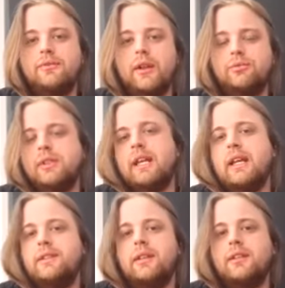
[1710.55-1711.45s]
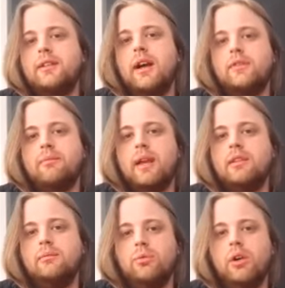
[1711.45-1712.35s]
It felt really easy to kind of make
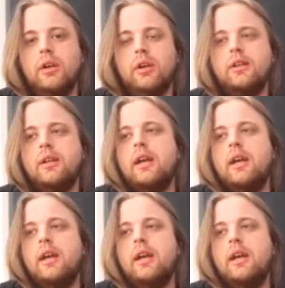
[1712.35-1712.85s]
them work,